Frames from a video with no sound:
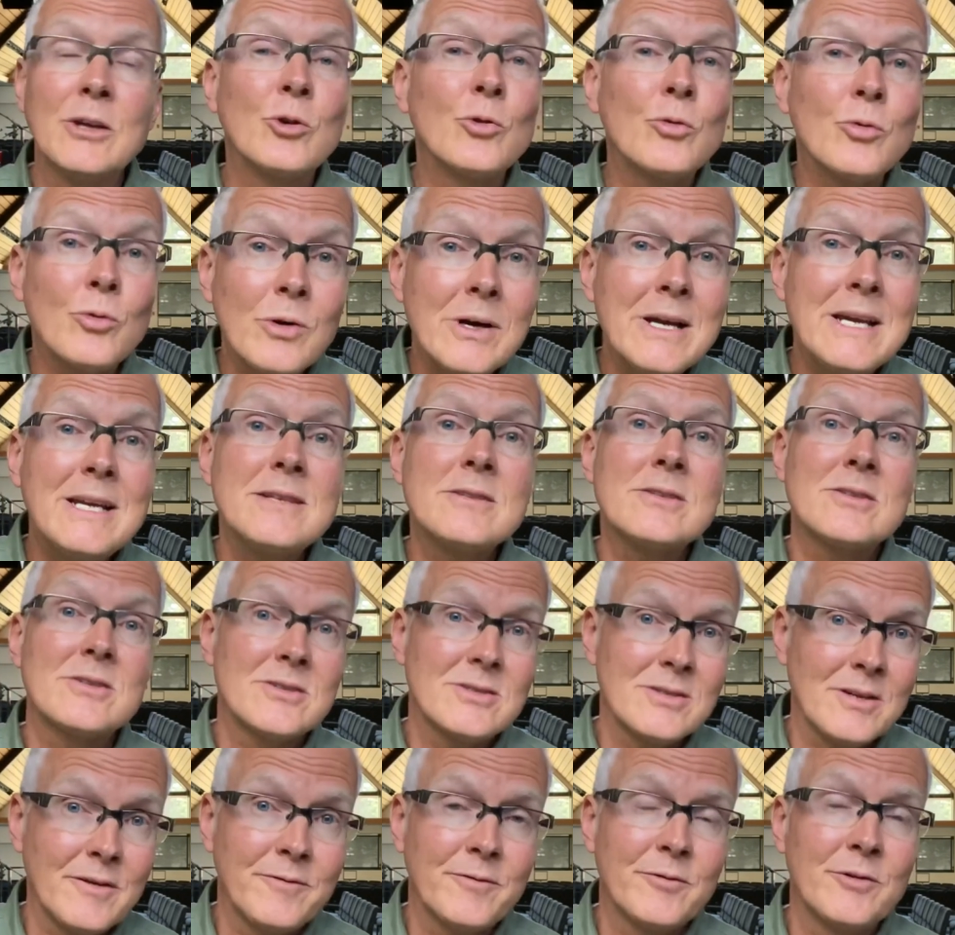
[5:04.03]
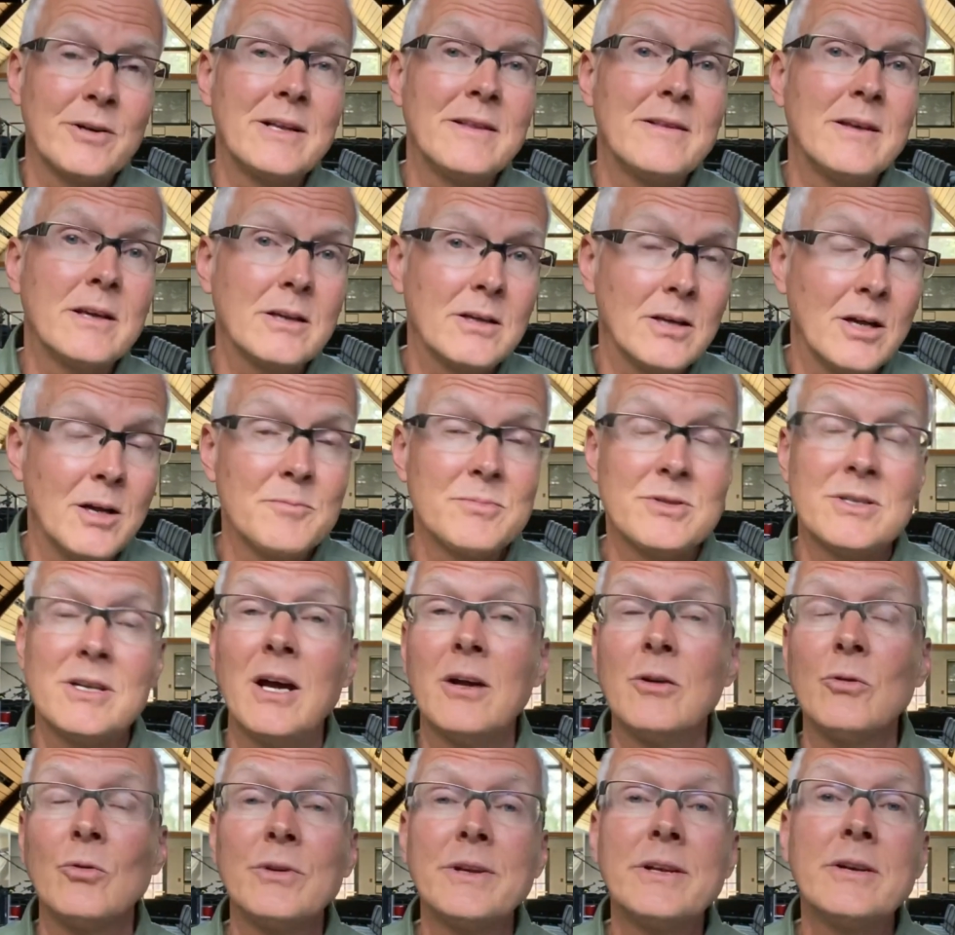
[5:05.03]
great suffering that comes,
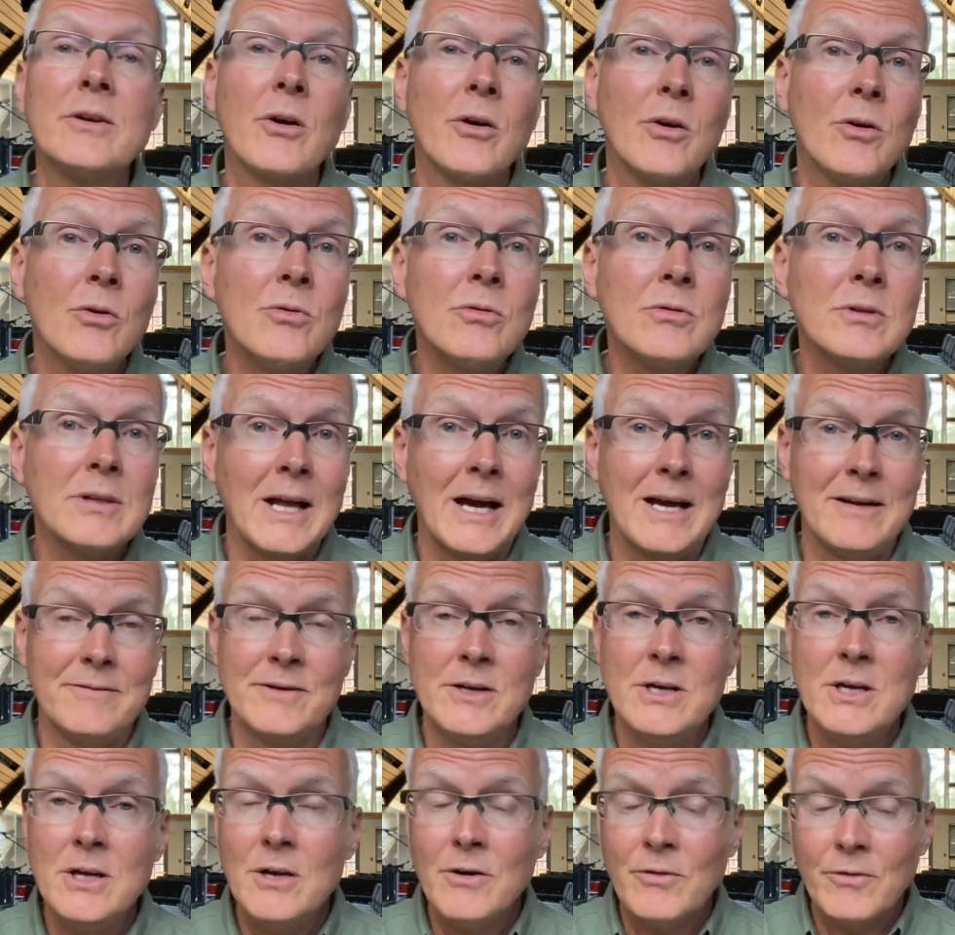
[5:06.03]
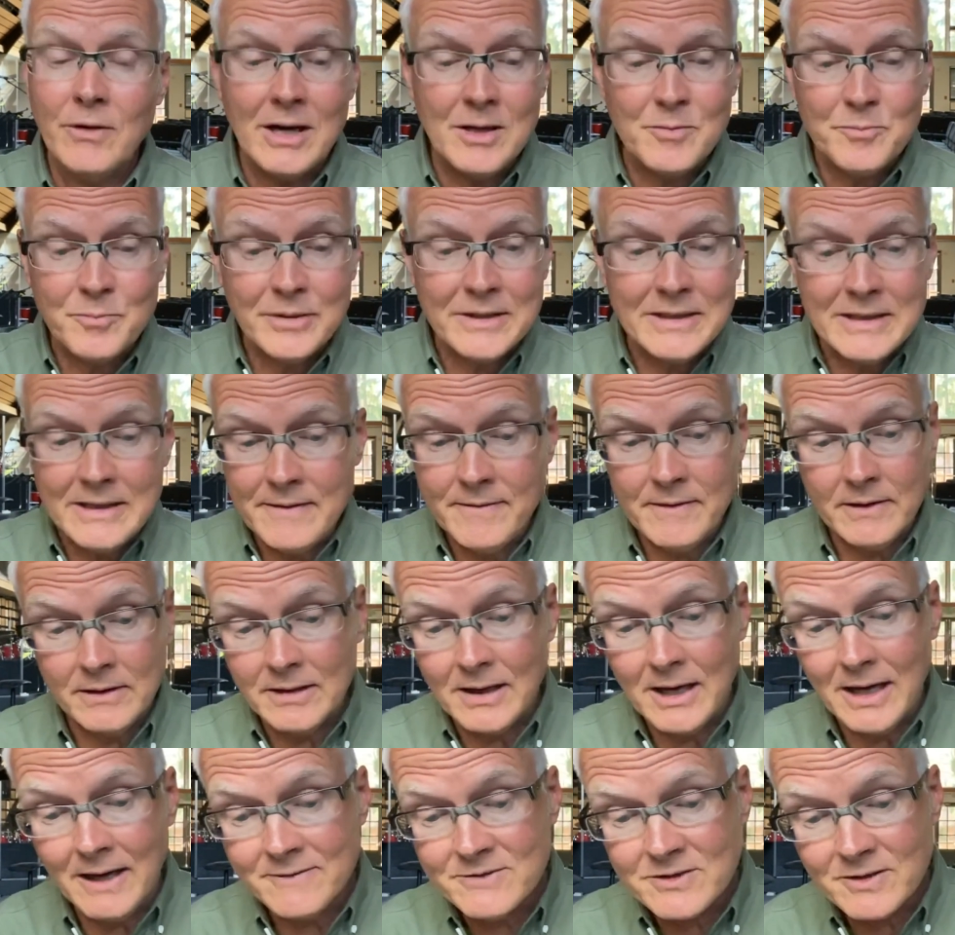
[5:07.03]
not only in our own life, right, but in the
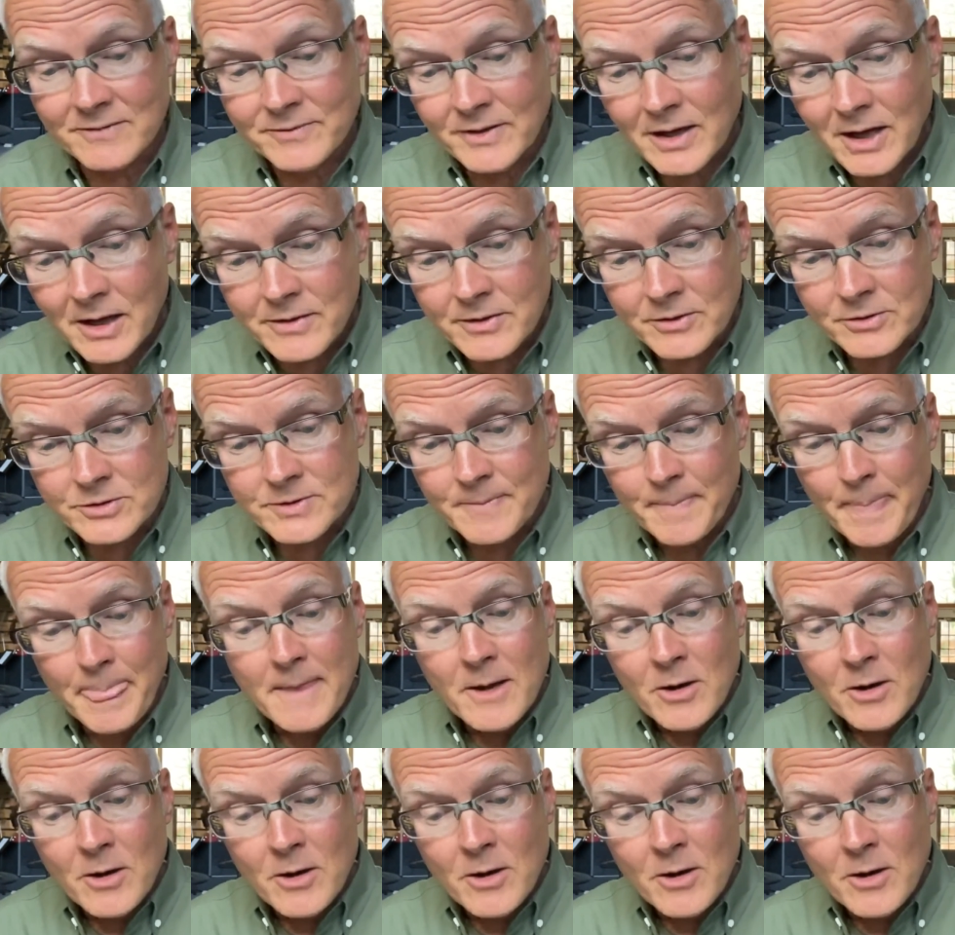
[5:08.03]
lives of others.